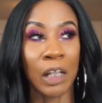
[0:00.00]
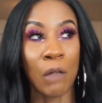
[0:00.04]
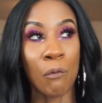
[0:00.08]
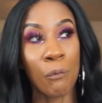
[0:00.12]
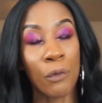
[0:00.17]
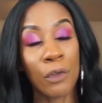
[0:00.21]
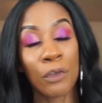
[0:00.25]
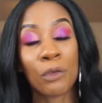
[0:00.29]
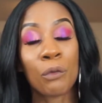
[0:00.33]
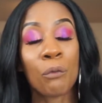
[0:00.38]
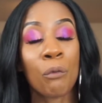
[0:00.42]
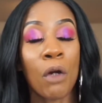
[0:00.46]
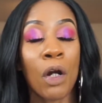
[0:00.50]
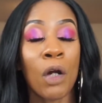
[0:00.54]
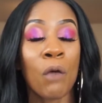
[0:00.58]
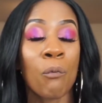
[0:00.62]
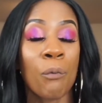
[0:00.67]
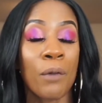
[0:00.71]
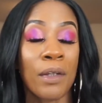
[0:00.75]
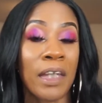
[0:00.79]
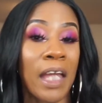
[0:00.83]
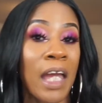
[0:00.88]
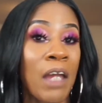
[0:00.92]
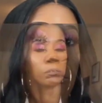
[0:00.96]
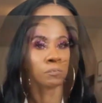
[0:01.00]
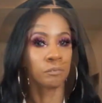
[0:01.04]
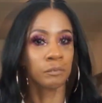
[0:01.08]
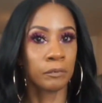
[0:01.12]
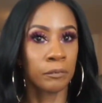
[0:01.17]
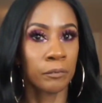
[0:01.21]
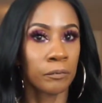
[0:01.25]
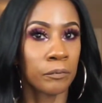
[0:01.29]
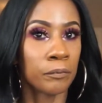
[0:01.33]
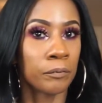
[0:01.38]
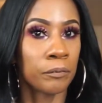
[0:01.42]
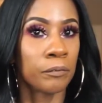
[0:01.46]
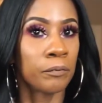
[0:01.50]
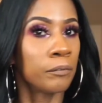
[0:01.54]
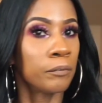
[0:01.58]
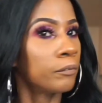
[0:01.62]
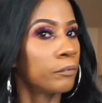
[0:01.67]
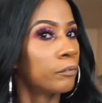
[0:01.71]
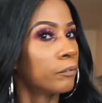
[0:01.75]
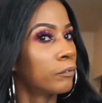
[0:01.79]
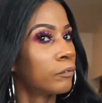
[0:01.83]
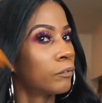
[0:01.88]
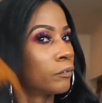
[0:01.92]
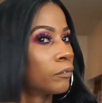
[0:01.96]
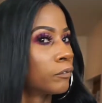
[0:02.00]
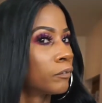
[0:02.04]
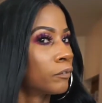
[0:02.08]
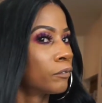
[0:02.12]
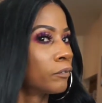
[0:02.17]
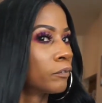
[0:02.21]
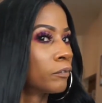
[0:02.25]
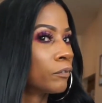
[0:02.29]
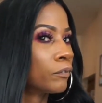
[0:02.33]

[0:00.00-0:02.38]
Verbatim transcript: I went through her with a wide tooth comb